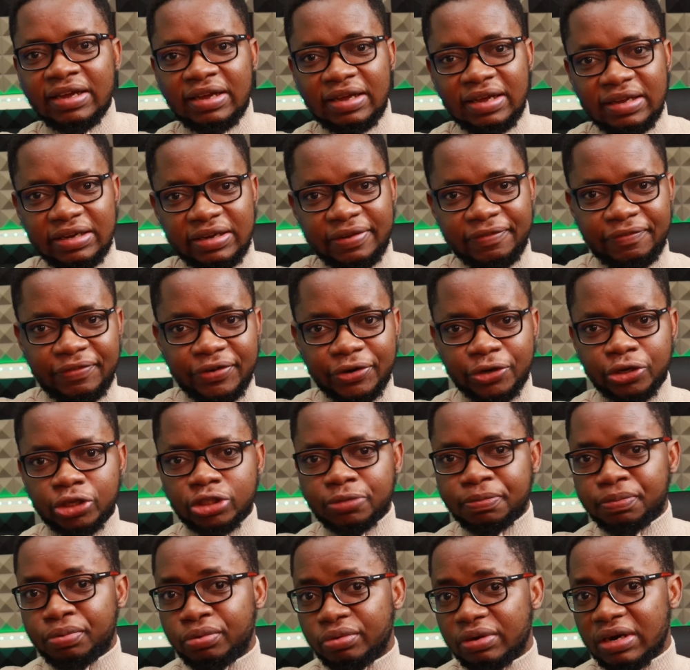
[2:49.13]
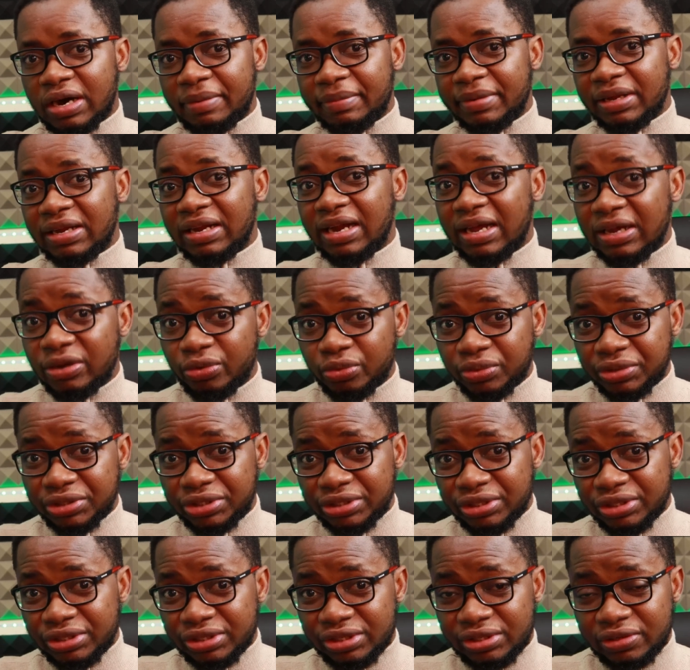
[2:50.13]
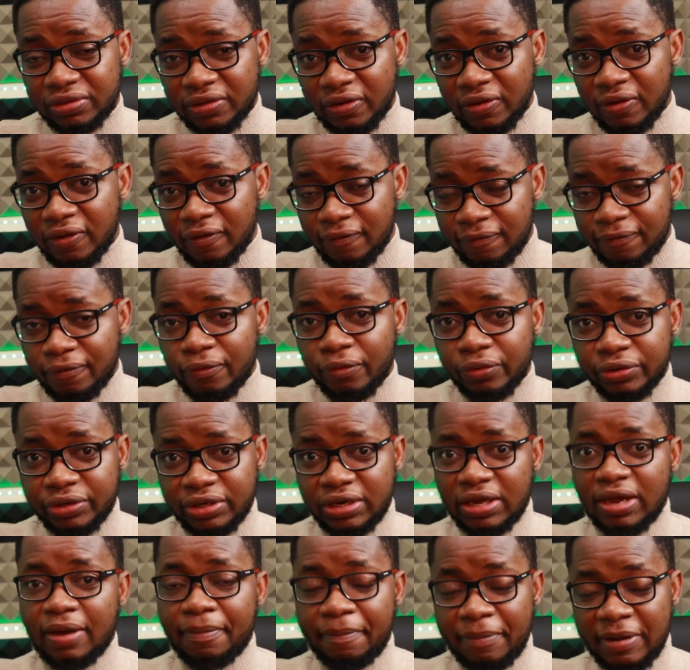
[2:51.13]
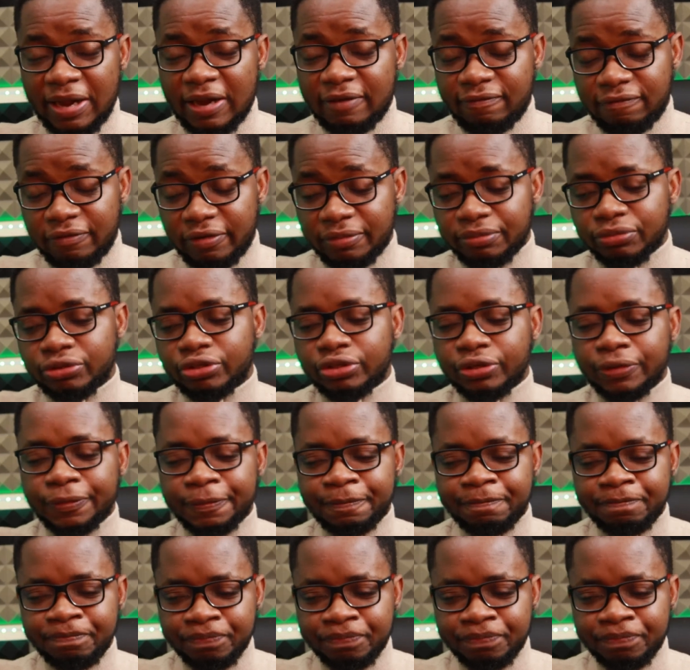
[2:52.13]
in the various programming languages for their platforms.